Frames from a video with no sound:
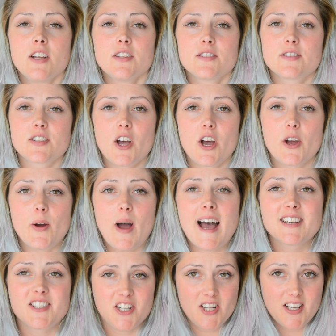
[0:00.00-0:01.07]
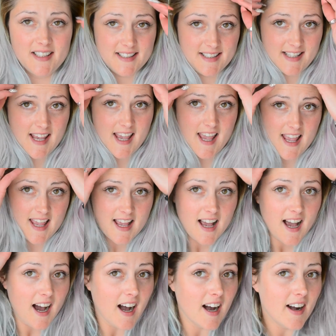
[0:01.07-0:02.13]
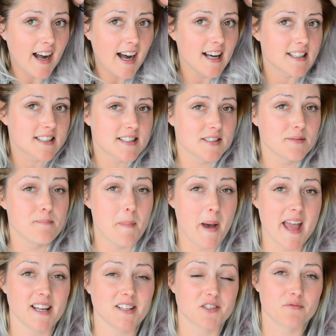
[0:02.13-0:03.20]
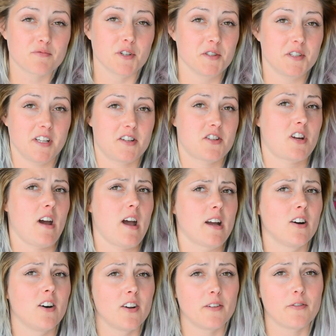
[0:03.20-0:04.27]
So as you can see, I had some major rootage going on.